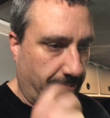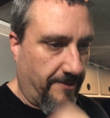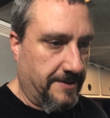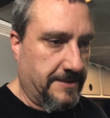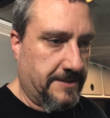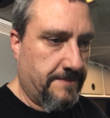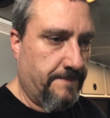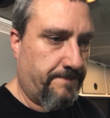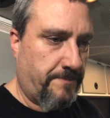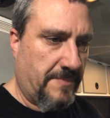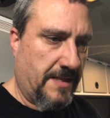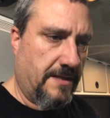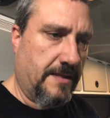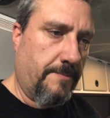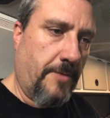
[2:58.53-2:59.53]
ones.
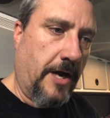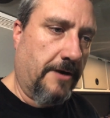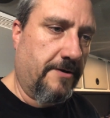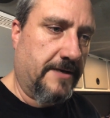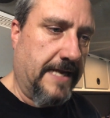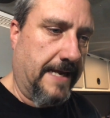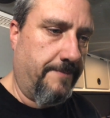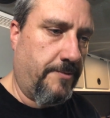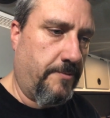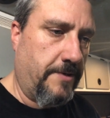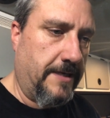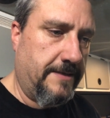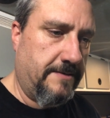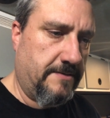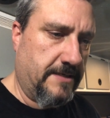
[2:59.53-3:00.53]
The Modern Table
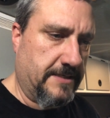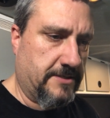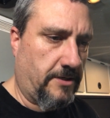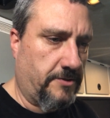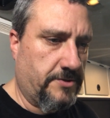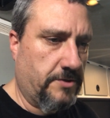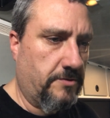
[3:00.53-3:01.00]
one, it's also